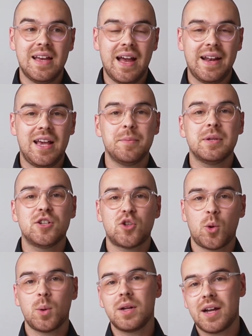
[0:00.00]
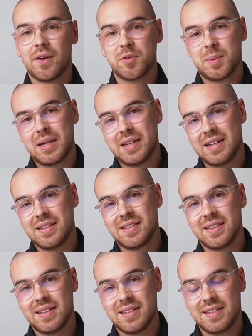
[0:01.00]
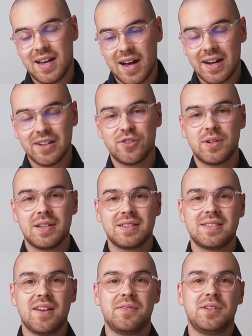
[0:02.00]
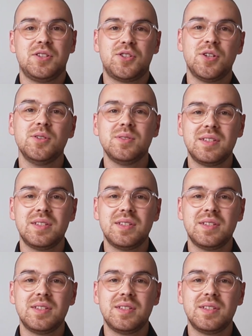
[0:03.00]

and a majority government needs at least 172